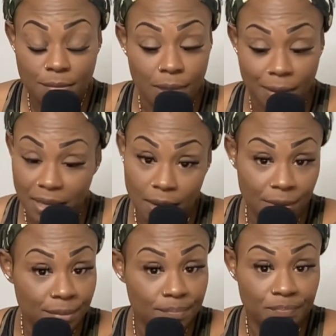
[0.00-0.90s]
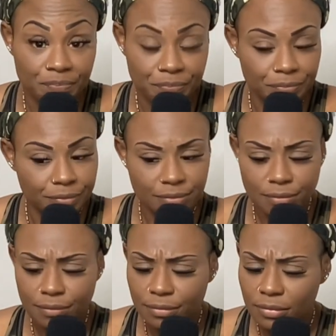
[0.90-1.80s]
Bobby Hemmett.
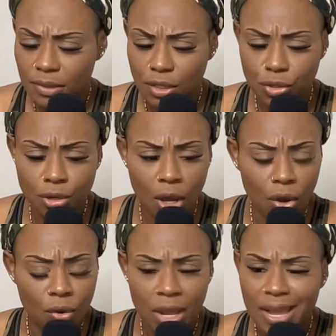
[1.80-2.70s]
you know,